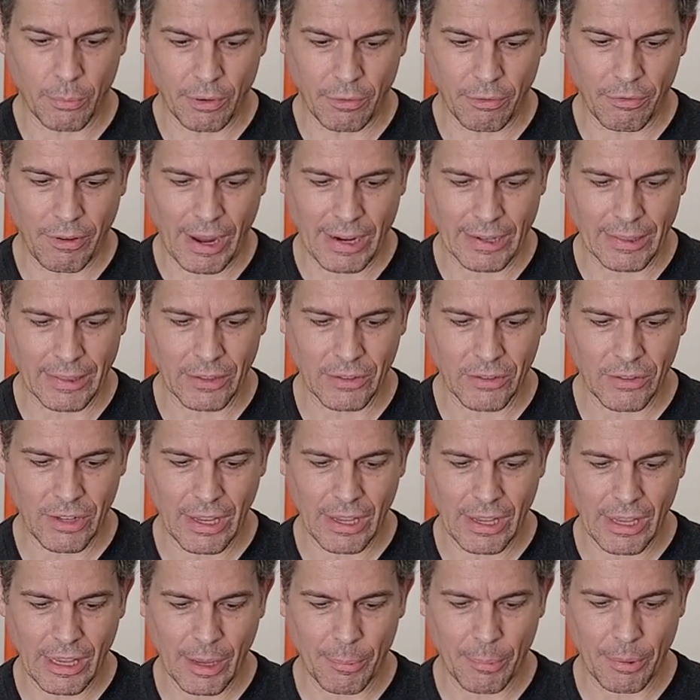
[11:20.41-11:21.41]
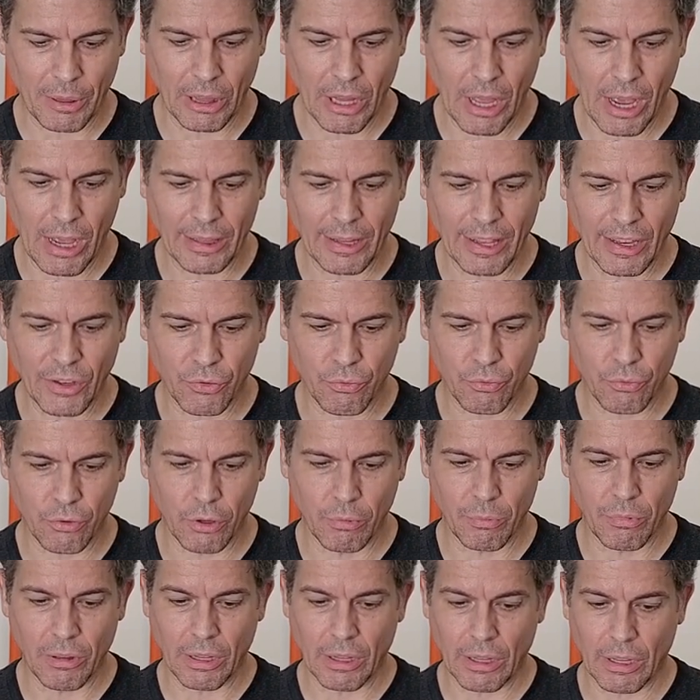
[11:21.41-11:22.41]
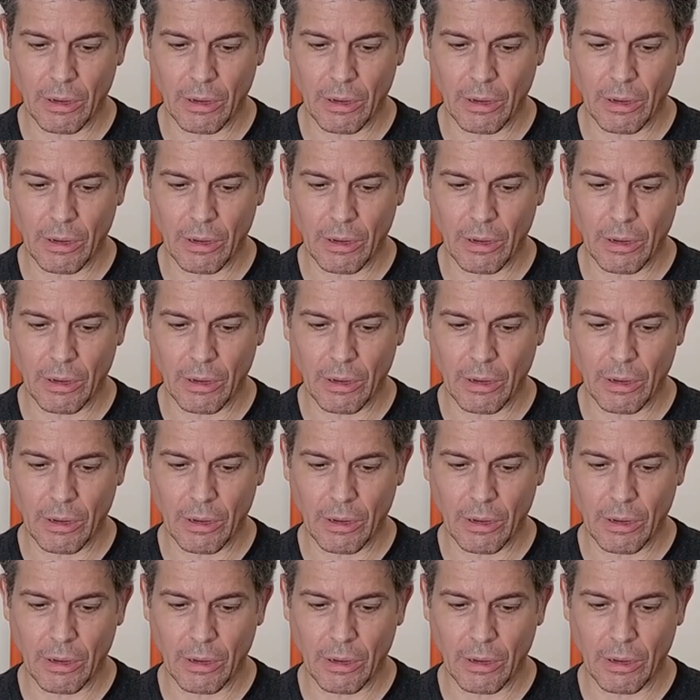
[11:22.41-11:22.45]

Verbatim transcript: In fact, that's taking up a lot less room than the